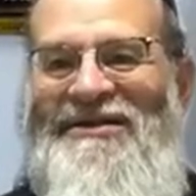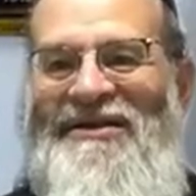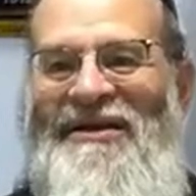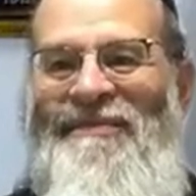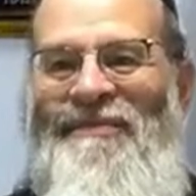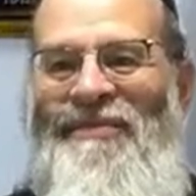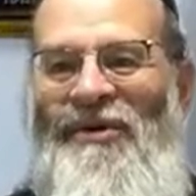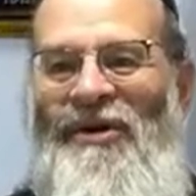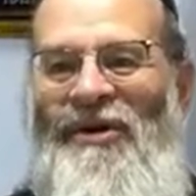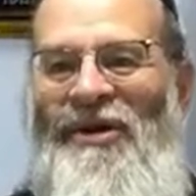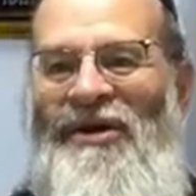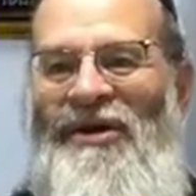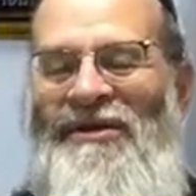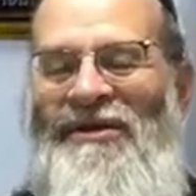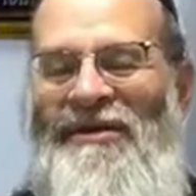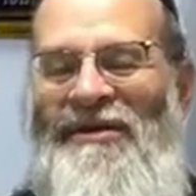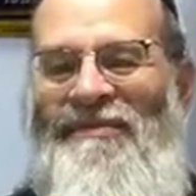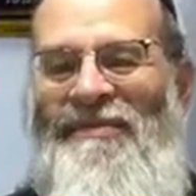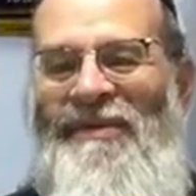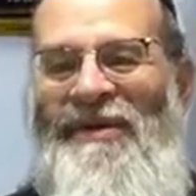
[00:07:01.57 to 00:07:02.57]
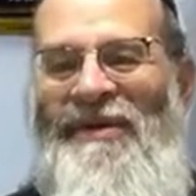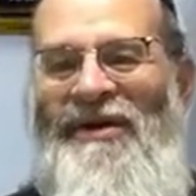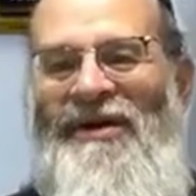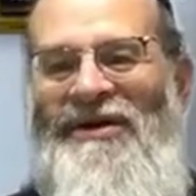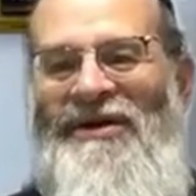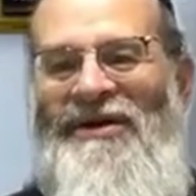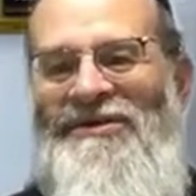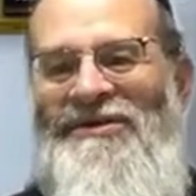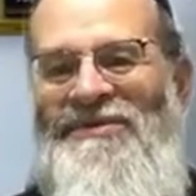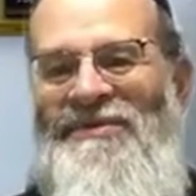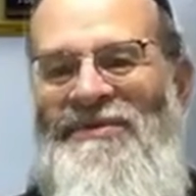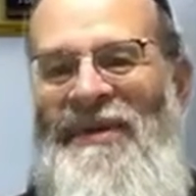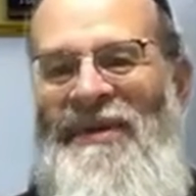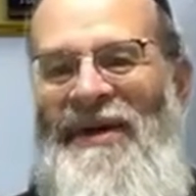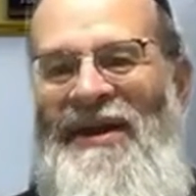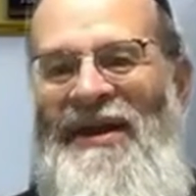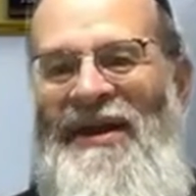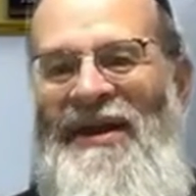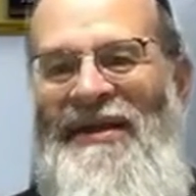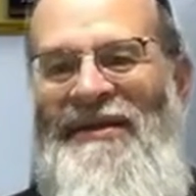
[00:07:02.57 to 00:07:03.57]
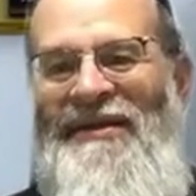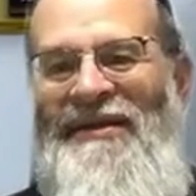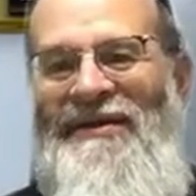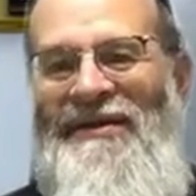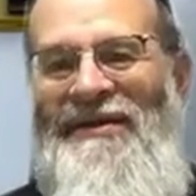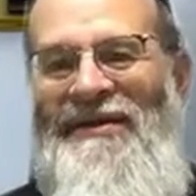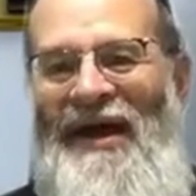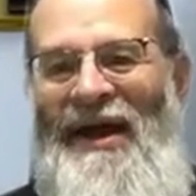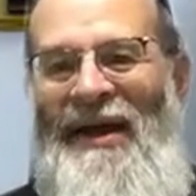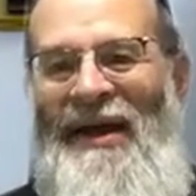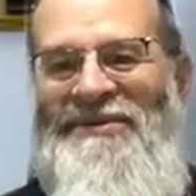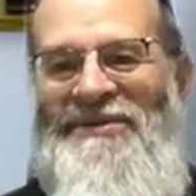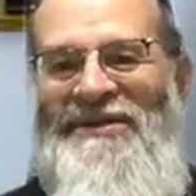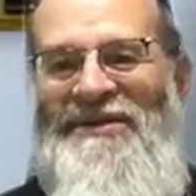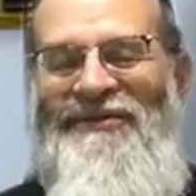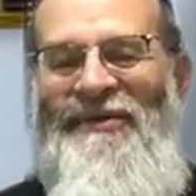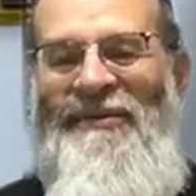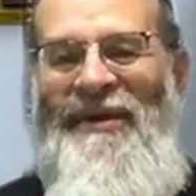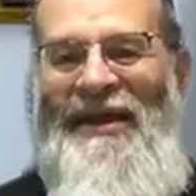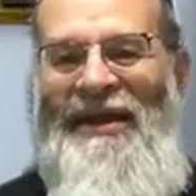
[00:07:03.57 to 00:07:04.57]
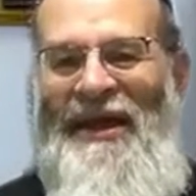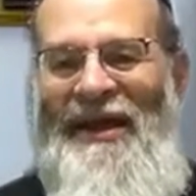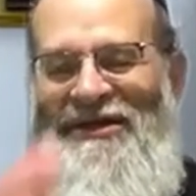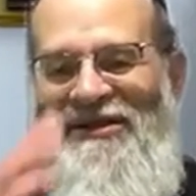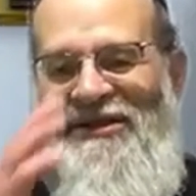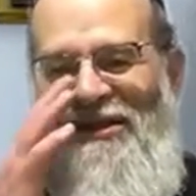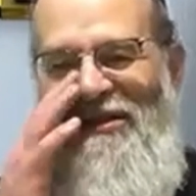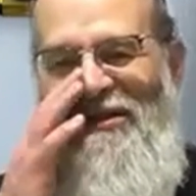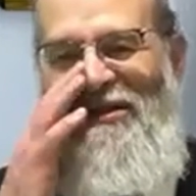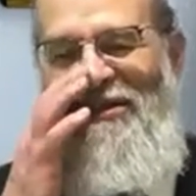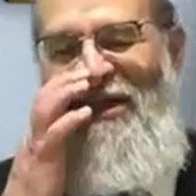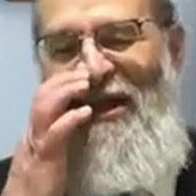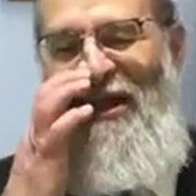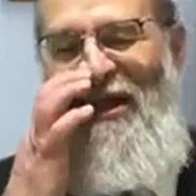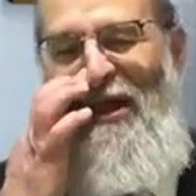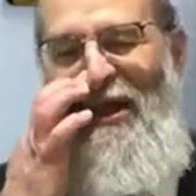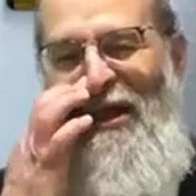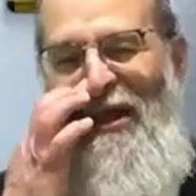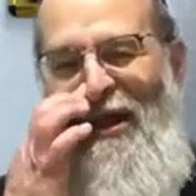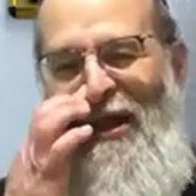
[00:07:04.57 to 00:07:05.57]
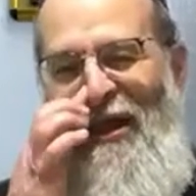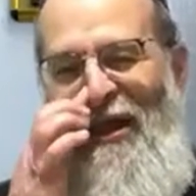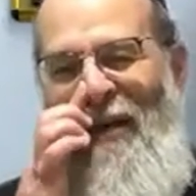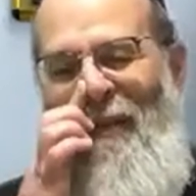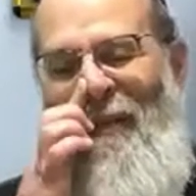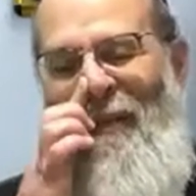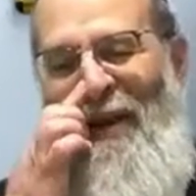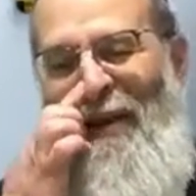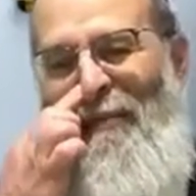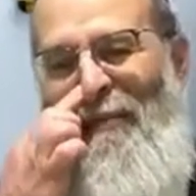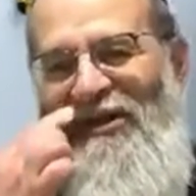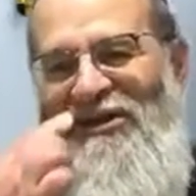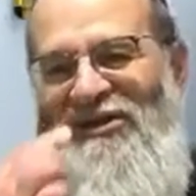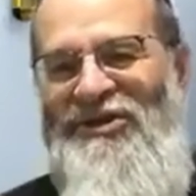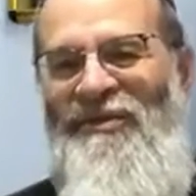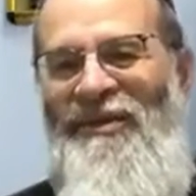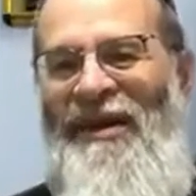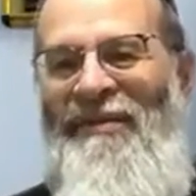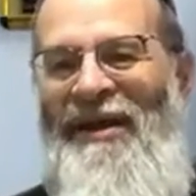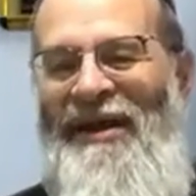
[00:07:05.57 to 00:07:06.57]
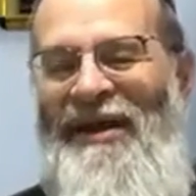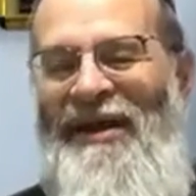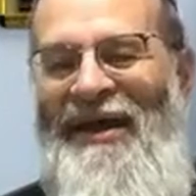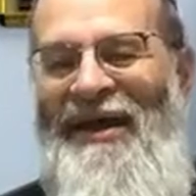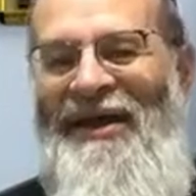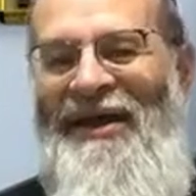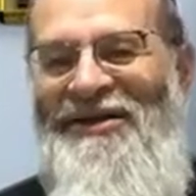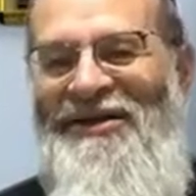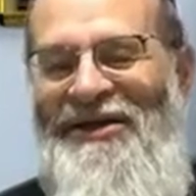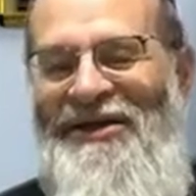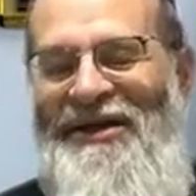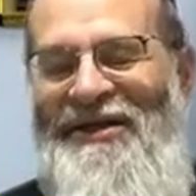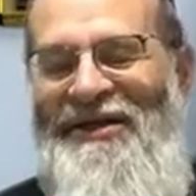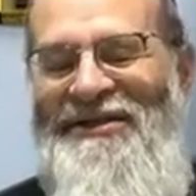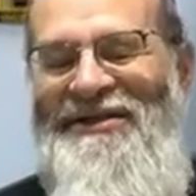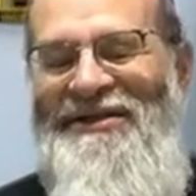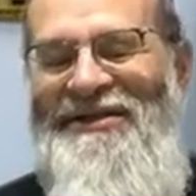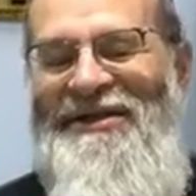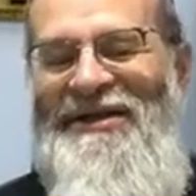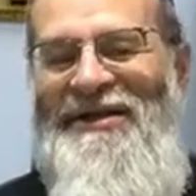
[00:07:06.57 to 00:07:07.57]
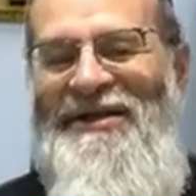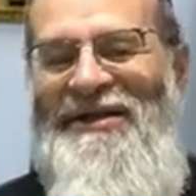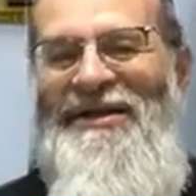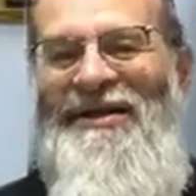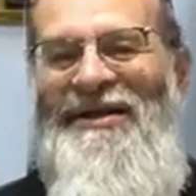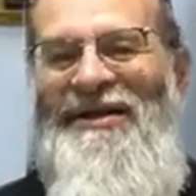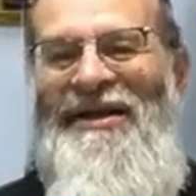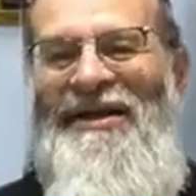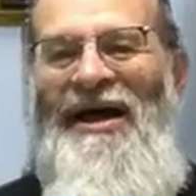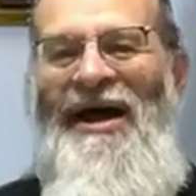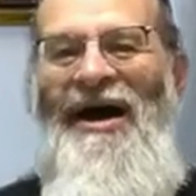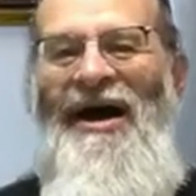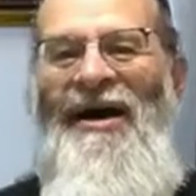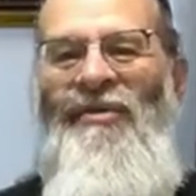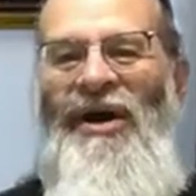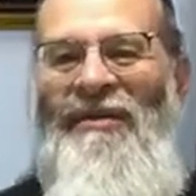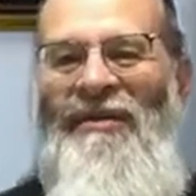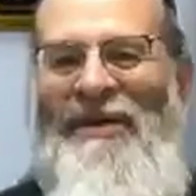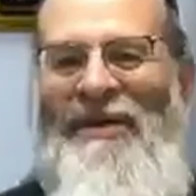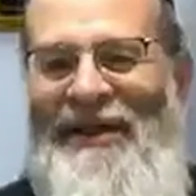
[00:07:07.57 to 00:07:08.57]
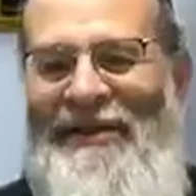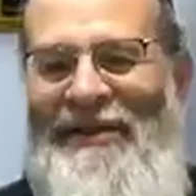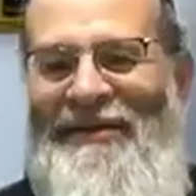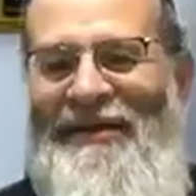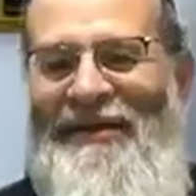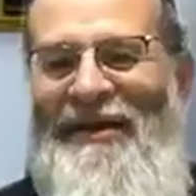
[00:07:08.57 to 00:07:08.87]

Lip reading: important because many times different medications, people assume that in medications, one can be lenient.